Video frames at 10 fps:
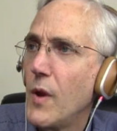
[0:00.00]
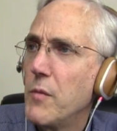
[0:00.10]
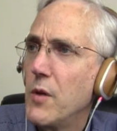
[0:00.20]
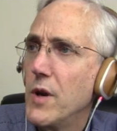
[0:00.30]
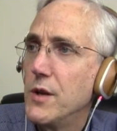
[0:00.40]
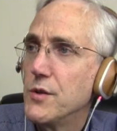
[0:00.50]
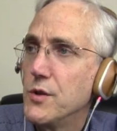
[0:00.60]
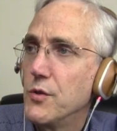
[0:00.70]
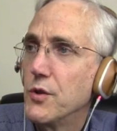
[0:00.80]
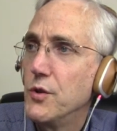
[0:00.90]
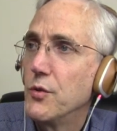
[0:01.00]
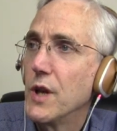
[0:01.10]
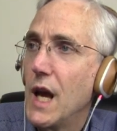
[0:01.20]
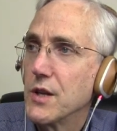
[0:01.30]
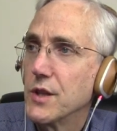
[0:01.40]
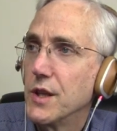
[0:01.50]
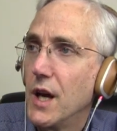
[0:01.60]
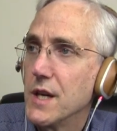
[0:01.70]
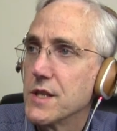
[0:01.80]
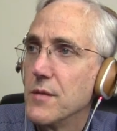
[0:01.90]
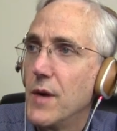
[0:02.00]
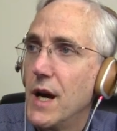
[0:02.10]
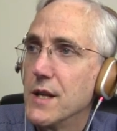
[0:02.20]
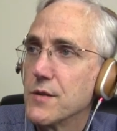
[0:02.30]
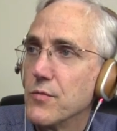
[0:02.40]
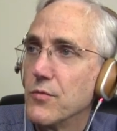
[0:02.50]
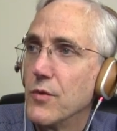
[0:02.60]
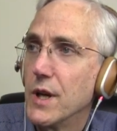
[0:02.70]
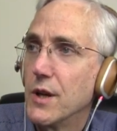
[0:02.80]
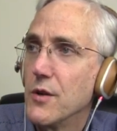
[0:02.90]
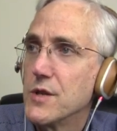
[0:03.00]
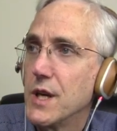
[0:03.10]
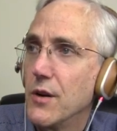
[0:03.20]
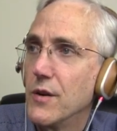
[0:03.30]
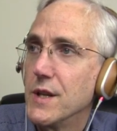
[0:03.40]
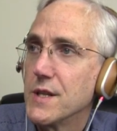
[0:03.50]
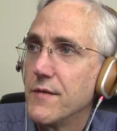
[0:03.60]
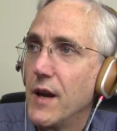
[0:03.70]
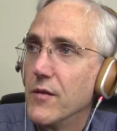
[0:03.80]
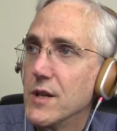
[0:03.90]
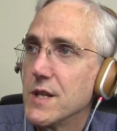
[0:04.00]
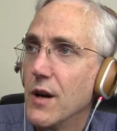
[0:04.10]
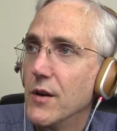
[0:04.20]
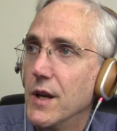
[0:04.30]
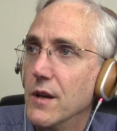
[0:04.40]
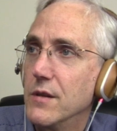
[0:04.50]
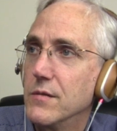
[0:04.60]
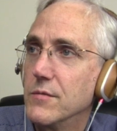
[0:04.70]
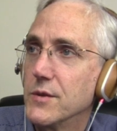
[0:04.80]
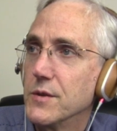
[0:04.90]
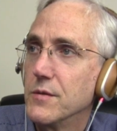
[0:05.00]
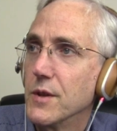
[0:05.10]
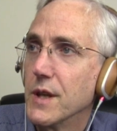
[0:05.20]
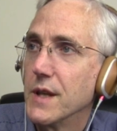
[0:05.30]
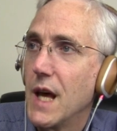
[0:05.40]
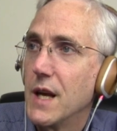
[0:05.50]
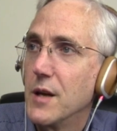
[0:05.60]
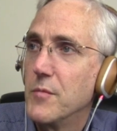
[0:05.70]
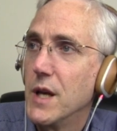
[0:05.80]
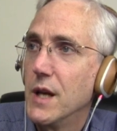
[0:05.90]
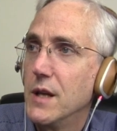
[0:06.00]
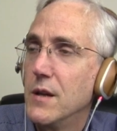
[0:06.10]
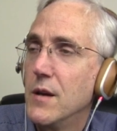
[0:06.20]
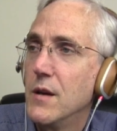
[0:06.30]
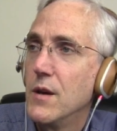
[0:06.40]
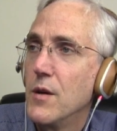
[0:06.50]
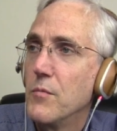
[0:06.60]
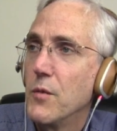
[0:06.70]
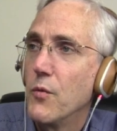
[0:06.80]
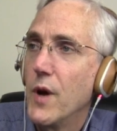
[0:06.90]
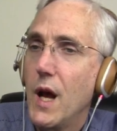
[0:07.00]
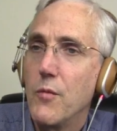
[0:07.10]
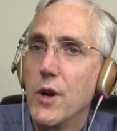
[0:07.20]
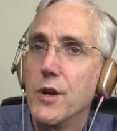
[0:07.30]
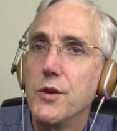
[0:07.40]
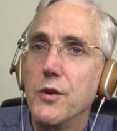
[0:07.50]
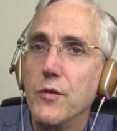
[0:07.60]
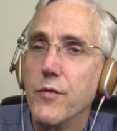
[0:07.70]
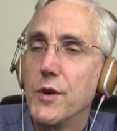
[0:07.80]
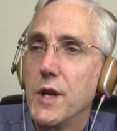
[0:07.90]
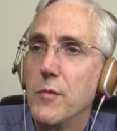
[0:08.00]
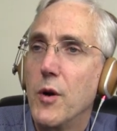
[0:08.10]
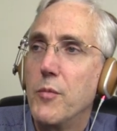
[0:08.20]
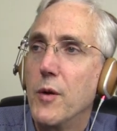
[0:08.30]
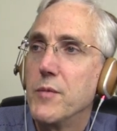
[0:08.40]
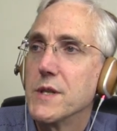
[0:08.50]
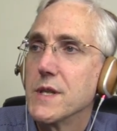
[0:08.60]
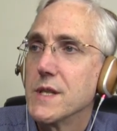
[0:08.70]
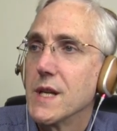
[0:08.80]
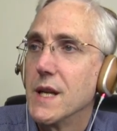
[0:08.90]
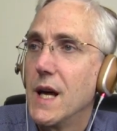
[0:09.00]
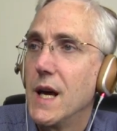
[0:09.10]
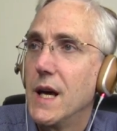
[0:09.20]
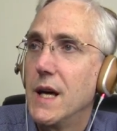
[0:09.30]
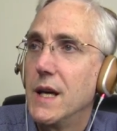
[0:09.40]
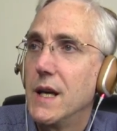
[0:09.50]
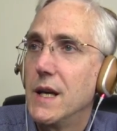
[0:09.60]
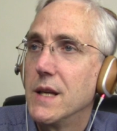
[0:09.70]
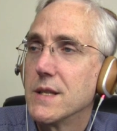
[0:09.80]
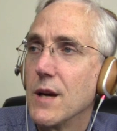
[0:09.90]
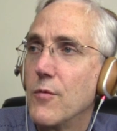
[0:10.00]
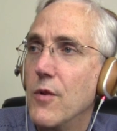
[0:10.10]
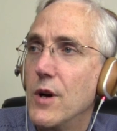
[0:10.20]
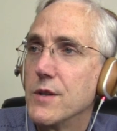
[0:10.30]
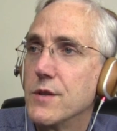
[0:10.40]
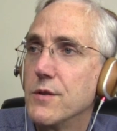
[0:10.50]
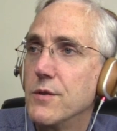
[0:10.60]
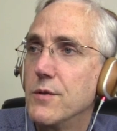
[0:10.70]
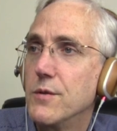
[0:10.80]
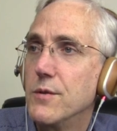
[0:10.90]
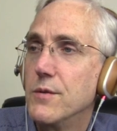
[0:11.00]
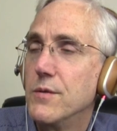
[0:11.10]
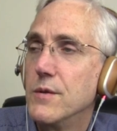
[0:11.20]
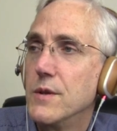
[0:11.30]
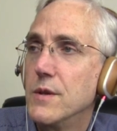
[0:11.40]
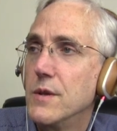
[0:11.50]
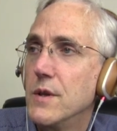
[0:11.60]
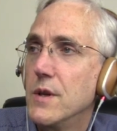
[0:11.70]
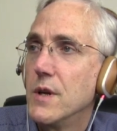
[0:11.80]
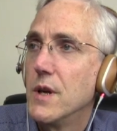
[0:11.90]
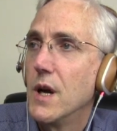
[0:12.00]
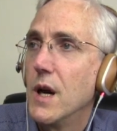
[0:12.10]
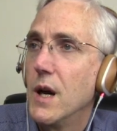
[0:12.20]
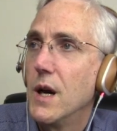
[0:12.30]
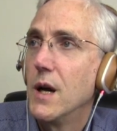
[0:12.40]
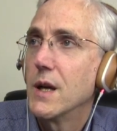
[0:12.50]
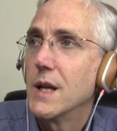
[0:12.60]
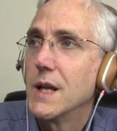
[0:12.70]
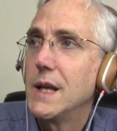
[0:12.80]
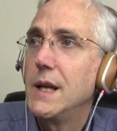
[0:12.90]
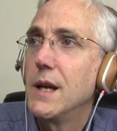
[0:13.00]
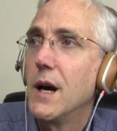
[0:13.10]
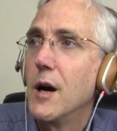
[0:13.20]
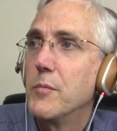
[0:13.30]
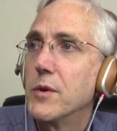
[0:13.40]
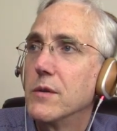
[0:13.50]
anyway, you can actually customize what goes here in this favorites area. We'll look at that in a minute. But what I want to do for demo purposes today is I want to clean up